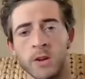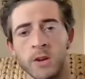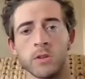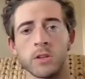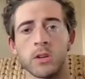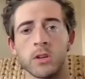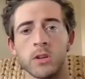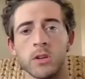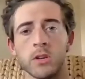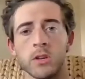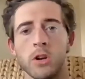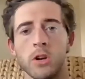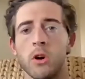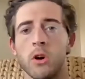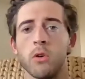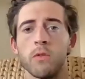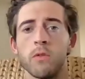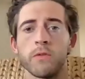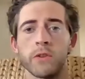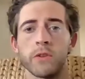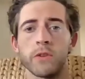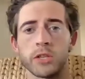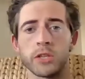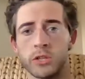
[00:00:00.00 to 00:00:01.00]
would go for
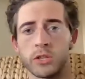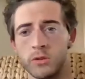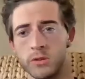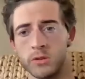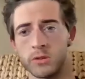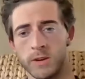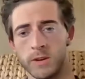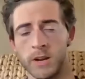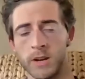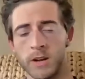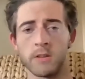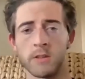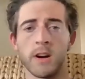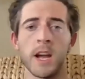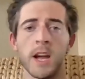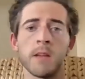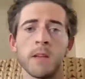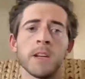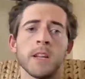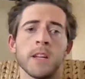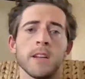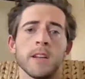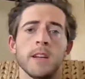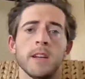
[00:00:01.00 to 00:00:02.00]
issues around
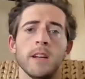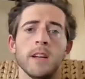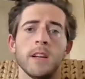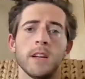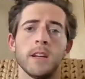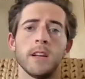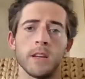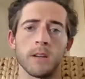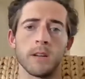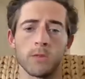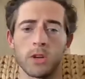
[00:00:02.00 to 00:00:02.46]
climate, would